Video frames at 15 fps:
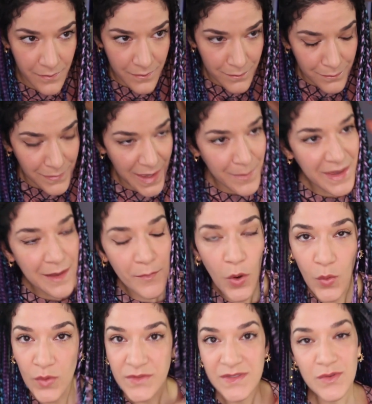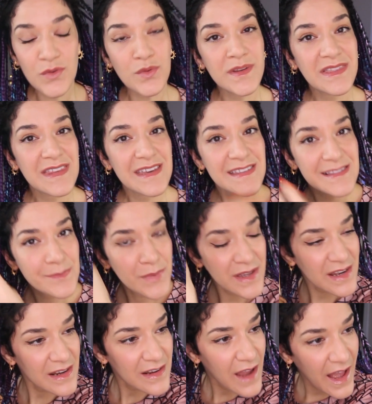maybe I'm old school with this,
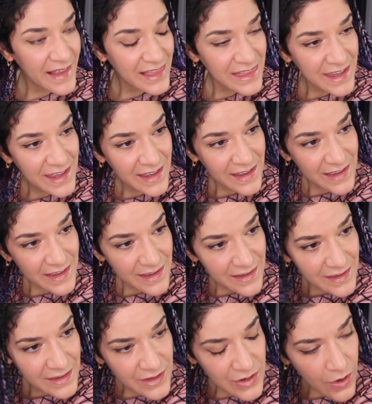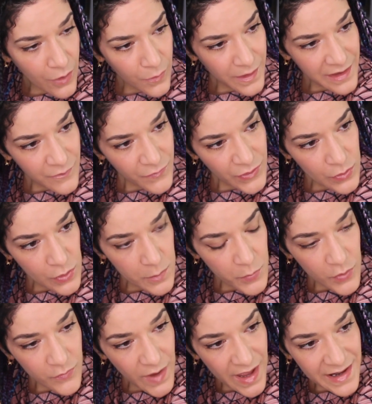but I think, if you're
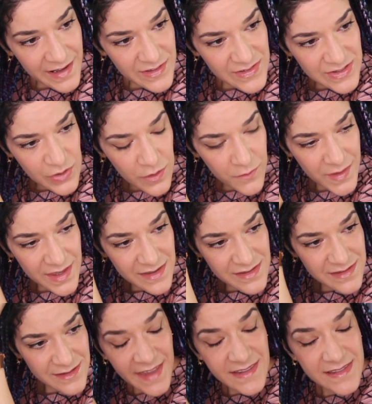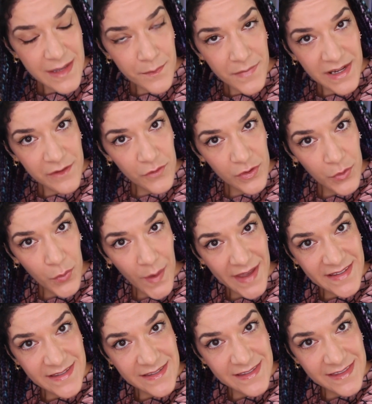providing a service and somebody
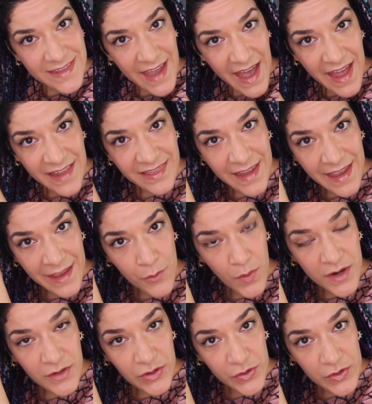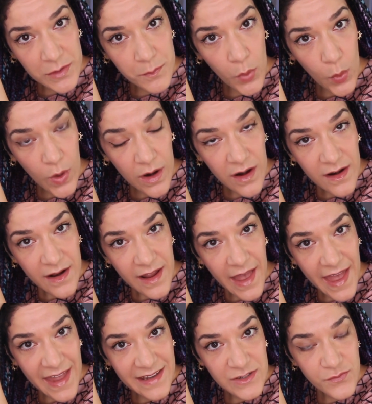requests that they want to learn more
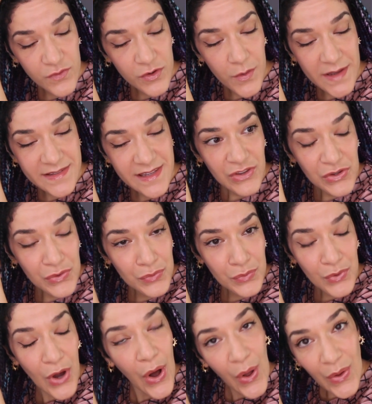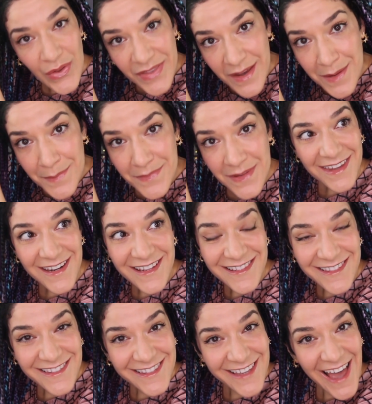and requests that you call them, then
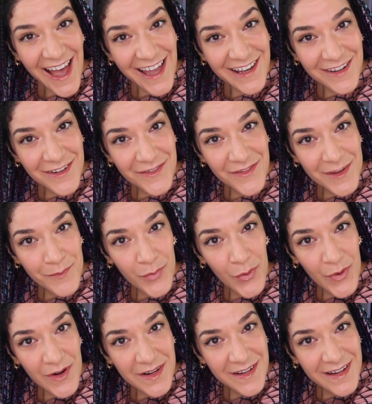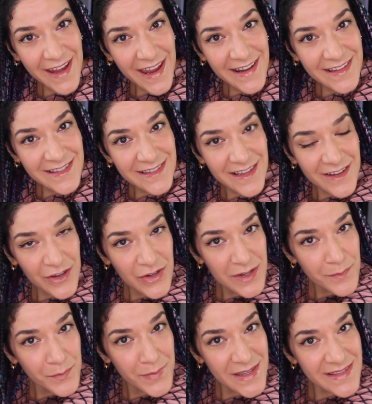it's kind of important, and it's a
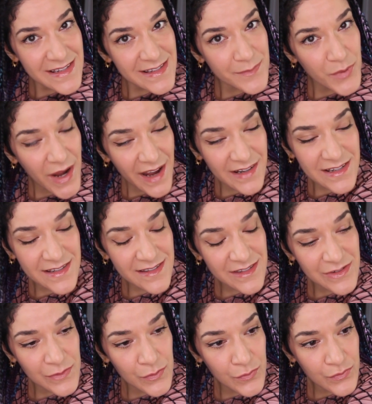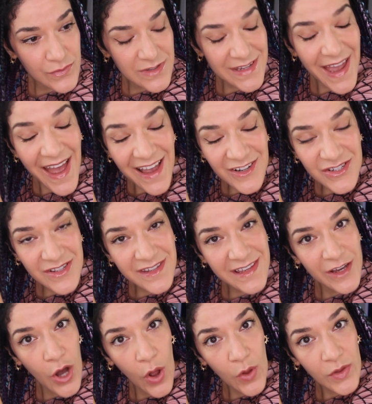good business practice to actually
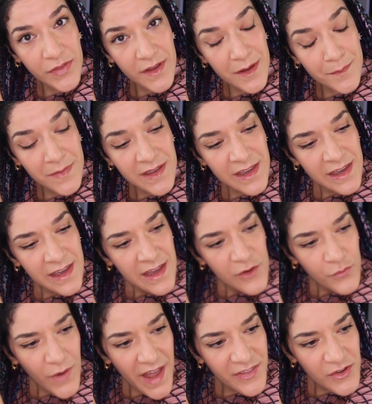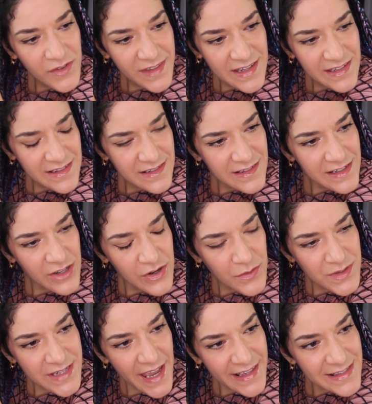call them, rather than,
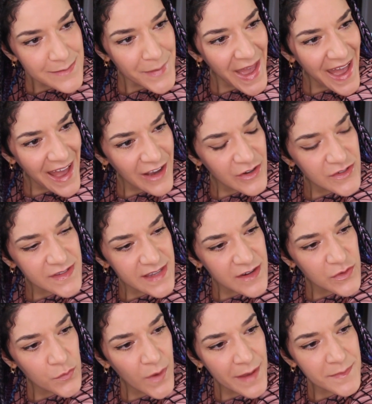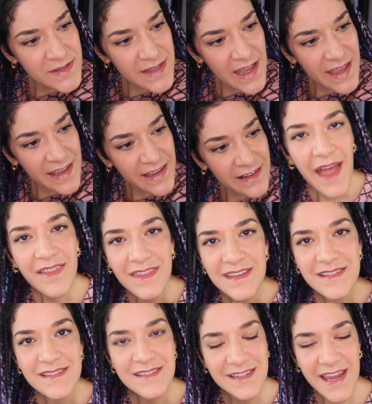text back or send a website. And
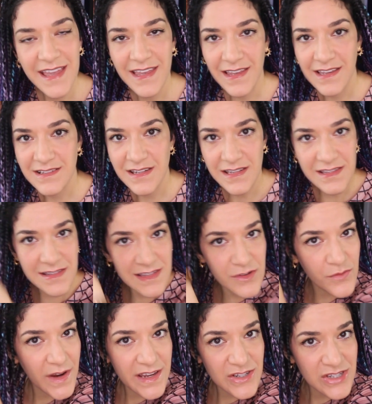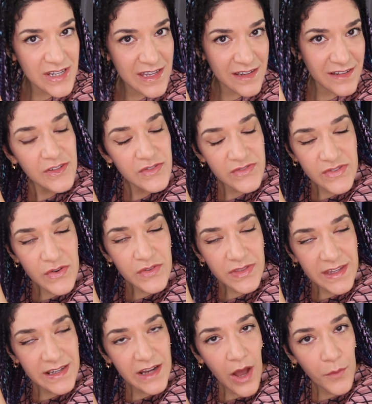this is taking into consideration,
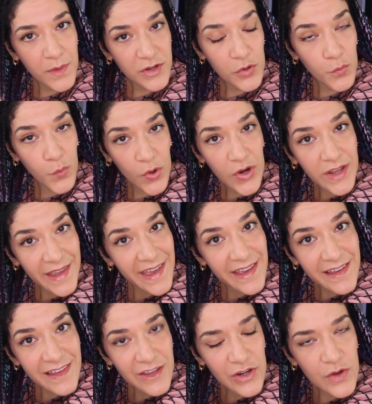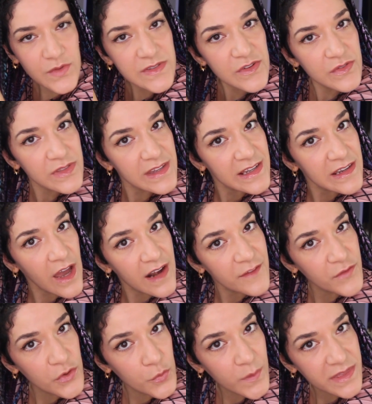certainly not when you're working, certainly not
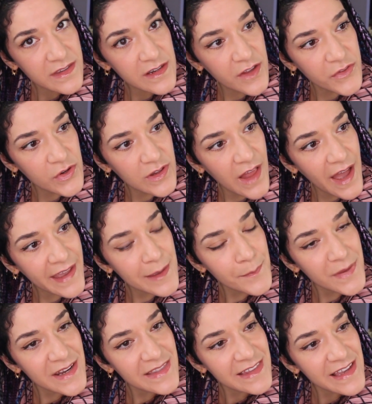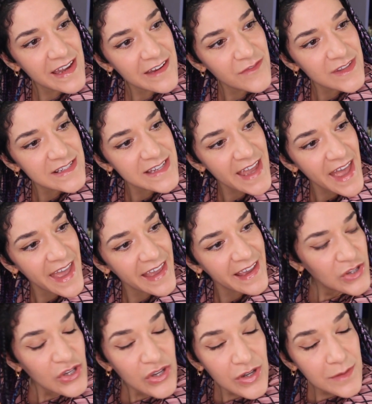if you're with another client. But at the end of the day,
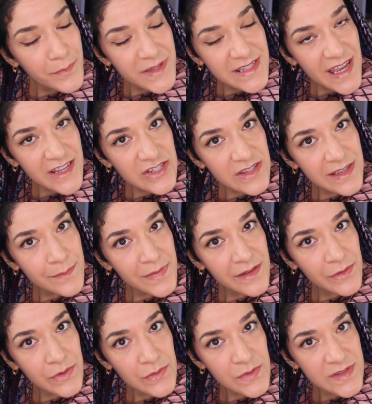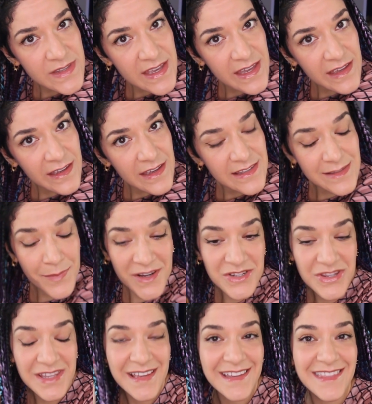you could potentially be losing,
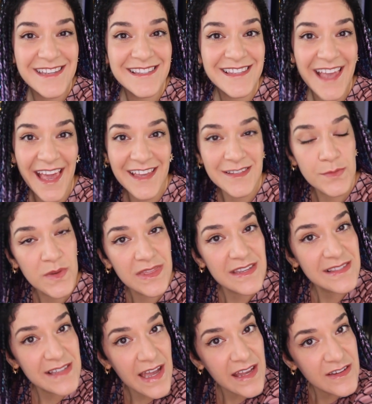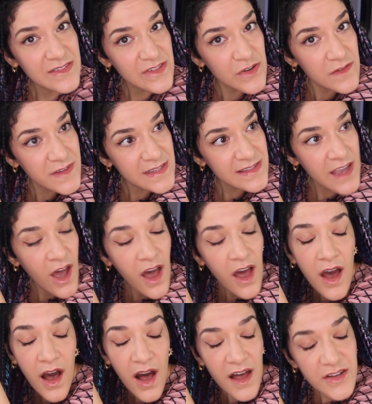especially in this case with this kind of service,
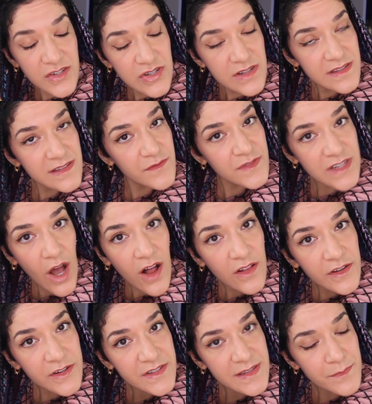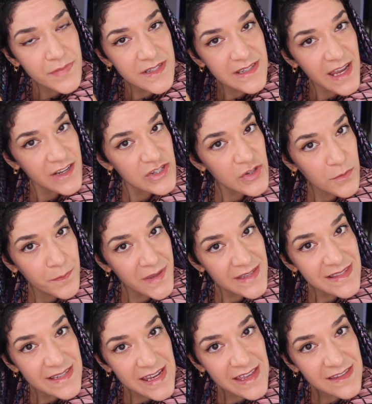hundreds of dollars in potential
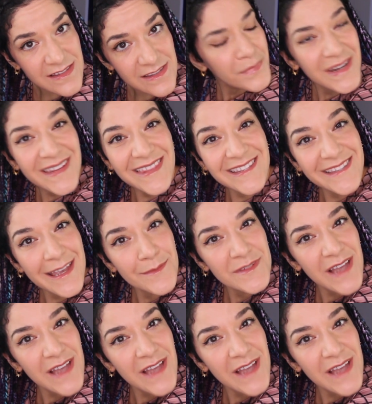business. But at the same